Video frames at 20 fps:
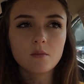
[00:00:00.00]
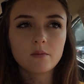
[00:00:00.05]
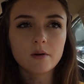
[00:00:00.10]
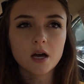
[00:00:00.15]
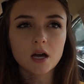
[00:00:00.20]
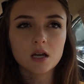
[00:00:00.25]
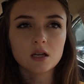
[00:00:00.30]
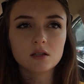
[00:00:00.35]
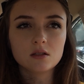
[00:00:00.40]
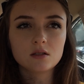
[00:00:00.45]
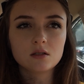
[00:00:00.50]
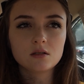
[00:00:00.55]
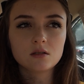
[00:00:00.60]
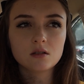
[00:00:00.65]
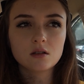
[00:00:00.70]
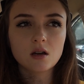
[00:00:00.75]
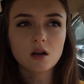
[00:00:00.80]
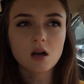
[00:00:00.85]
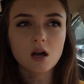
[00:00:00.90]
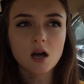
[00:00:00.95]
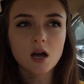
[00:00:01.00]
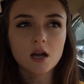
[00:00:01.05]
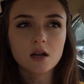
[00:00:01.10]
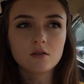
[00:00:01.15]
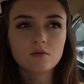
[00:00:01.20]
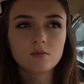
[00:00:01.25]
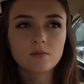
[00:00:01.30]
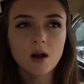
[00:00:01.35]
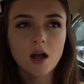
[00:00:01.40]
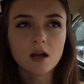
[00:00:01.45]
but
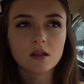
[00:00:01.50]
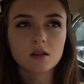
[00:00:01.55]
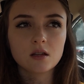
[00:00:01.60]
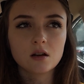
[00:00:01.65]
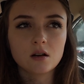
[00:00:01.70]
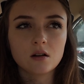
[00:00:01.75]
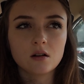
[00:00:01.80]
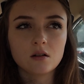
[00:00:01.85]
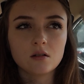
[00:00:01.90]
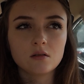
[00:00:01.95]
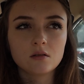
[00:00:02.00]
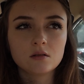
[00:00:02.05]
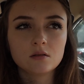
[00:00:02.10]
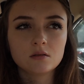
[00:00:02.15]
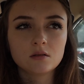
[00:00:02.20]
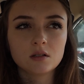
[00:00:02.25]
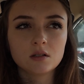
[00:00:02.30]
I rather